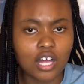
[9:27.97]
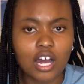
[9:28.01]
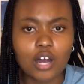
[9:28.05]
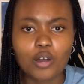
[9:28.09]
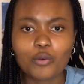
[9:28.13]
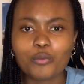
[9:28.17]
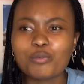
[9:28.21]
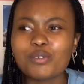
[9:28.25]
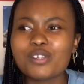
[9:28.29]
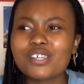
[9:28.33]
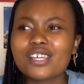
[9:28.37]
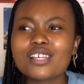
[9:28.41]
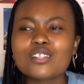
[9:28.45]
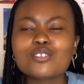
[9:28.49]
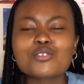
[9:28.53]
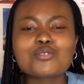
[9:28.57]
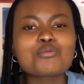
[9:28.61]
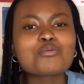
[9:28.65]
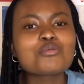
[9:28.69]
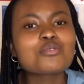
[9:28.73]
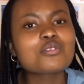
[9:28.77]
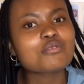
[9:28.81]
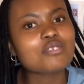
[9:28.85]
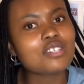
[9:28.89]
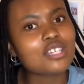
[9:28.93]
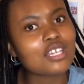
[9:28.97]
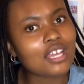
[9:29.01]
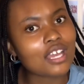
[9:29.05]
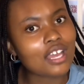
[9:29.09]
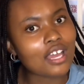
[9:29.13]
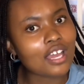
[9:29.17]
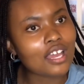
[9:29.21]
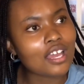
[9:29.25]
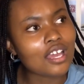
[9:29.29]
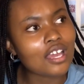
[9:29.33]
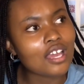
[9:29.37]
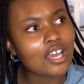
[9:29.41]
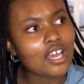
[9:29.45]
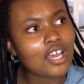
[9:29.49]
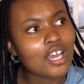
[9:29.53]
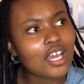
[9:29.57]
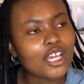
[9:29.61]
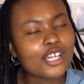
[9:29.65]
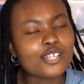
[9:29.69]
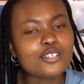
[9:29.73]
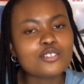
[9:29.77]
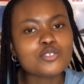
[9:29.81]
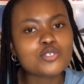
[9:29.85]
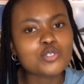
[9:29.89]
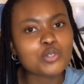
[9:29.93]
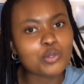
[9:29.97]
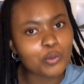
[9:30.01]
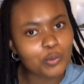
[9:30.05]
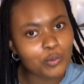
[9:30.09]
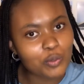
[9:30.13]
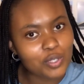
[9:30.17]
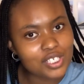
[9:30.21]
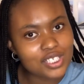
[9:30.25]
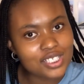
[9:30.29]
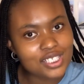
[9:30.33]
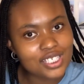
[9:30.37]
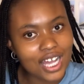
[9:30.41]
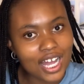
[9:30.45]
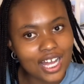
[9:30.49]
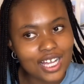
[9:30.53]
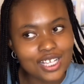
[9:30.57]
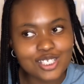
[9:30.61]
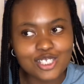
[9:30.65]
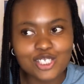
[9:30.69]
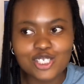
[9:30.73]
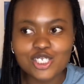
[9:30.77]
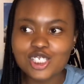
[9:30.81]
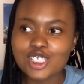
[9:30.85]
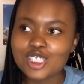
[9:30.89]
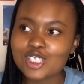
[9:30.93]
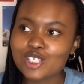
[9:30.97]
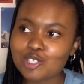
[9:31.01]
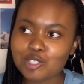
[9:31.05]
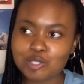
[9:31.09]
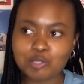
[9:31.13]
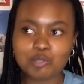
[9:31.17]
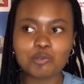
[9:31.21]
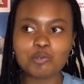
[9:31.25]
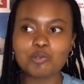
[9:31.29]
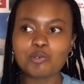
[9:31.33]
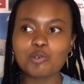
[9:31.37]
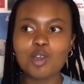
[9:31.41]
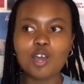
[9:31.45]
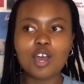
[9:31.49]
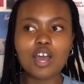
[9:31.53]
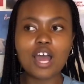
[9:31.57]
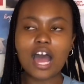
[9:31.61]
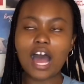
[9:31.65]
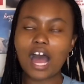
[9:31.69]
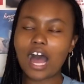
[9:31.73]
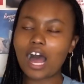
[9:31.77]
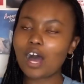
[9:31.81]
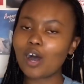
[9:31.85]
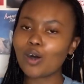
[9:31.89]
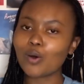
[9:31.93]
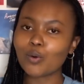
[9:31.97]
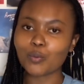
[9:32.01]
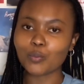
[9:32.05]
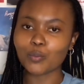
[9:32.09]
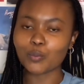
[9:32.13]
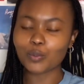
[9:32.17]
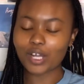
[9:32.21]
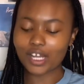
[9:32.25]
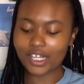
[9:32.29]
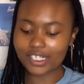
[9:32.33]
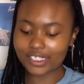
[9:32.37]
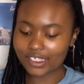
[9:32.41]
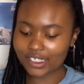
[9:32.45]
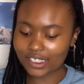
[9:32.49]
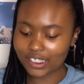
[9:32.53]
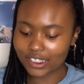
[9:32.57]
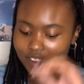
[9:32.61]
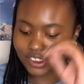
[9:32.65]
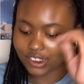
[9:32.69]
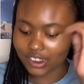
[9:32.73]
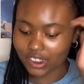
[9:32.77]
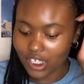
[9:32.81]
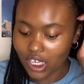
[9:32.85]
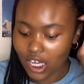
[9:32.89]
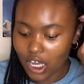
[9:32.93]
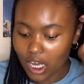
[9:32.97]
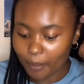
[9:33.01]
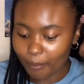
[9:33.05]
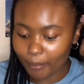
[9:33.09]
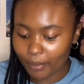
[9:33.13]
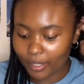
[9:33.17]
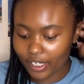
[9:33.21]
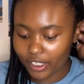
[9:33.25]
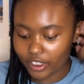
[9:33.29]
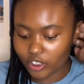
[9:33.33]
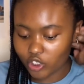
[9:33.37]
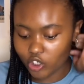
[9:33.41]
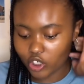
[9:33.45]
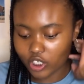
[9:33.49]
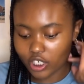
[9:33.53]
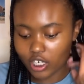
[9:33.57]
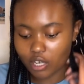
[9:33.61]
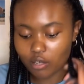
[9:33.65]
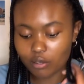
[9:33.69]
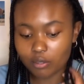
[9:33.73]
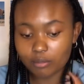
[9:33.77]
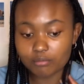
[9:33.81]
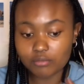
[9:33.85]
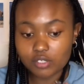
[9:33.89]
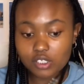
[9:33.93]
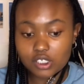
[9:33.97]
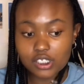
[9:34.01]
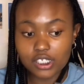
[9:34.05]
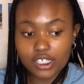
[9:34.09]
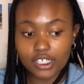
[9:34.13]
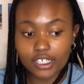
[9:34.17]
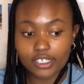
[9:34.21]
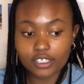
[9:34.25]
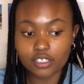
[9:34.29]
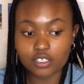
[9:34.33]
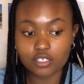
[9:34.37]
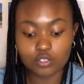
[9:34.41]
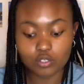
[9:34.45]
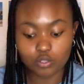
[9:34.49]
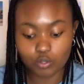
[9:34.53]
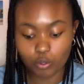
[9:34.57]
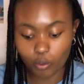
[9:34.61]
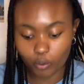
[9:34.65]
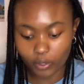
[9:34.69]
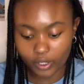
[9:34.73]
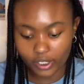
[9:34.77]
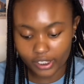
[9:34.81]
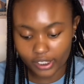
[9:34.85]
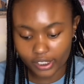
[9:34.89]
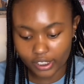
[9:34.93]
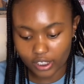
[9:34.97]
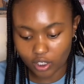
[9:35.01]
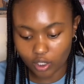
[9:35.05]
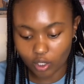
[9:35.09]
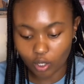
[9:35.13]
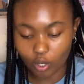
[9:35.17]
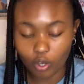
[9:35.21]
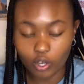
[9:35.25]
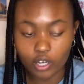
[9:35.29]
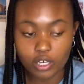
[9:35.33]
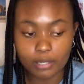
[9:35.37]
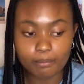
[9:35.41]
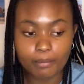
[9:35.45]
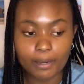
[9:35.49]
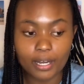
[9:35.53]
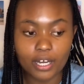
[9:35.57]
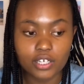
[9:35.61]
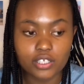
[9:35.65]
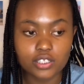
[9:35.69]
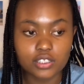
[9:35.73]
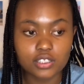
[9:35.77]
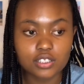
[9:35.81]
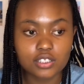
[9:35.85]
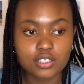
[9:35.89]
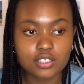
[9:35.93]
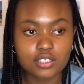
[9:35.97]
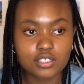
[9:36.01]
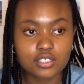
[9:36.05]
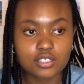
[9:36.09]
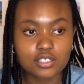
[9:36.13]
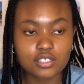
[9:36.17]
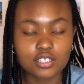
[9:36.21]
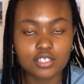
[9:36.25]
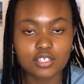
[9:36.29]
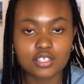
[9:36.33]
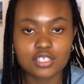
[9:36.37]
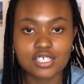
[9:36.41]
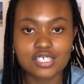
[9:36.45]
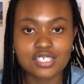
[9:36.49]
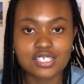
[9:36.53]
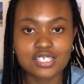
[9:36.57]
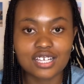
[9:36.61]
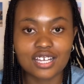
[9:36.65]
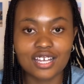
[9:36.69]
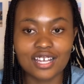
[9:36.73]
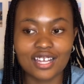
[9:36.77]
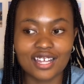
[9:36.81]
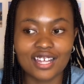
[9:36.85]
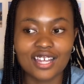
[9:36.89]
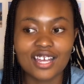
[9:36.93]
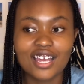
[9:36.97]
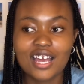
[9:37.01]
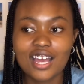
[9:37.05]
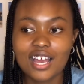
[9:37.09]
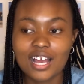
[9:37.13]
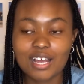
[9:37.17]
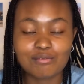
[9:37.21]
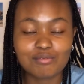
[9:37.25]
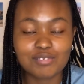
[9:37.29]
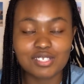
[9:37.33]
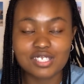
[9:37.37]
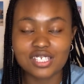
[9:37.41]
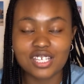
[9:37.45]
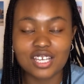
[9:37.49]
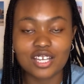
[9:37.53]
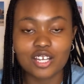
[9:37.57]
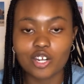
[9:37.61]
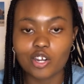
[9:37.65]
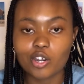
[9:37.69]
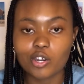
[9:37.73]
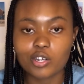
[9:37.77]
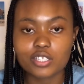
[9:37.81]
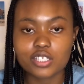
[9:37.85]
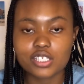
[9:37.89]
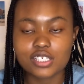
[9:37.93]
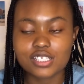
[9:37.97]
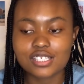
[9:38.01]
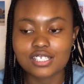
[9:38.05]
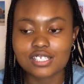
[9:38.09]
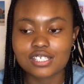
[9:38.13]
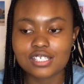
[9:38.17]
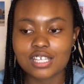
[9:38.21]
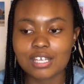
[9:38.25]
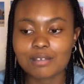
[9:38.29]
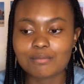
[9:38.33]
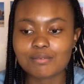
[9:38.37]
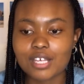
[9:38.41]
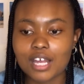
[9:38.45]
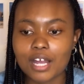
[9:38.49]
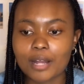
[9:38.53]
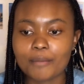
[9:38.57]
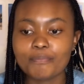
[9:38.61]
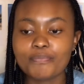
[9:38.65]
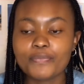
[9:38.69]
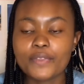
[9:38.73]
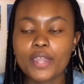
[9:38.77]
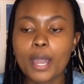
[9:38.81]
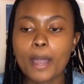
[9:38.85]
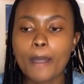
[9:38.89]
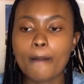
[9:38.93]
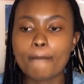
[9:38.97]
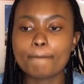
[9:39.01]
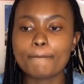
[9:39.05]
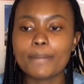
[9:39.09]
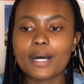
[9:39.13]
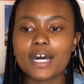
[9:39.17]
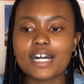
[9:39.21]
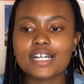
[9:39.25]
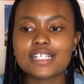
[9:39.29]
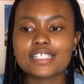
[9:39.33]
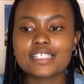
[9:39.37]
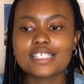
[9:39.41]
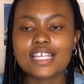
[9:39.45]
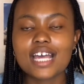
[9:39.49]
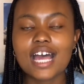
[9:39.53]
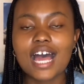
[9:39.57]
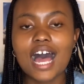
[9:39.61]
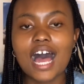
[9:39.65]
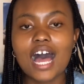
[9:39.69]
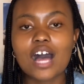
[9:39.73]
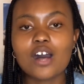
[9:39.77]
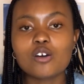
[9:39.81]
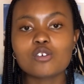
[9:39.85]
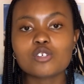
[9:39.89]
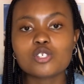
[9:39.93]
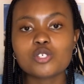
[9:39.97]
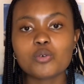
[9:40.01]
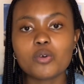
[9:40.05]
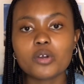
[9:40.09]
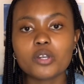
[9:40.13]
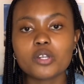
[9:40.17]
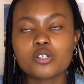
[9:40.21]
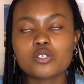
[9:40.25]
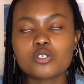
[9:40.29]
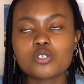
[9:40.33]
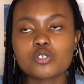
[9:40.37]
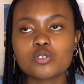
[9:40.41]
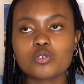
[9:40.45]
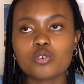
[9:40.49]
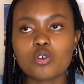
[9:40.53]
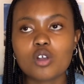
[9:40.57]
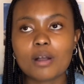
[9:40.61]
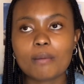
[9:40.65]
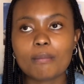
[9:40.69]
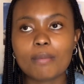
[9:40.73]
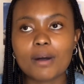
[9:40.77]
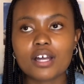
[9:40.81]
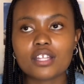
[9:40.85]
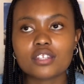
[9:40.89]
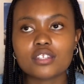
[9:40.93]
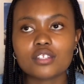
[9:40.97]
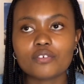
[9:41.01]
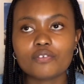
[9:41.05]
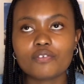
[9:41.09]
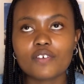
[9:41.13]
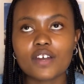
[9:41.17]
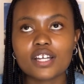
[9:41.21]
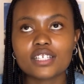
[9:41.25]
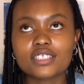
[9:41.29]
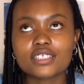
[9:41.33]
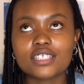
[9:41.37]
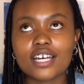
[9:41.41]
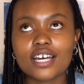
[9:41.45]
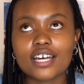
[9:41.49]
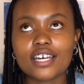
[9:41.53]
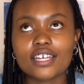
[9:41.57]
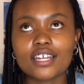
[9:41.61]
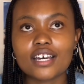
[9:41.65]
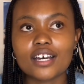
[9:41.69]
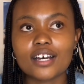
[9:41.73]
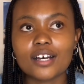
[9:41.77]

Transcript: We can do 3k in 2 weeks, guys, because it's too, but like, y'all, now I'm just like talking a lot about the things that, I'm just saying a lot of things at the same time. But I also wanted to talk about the fact that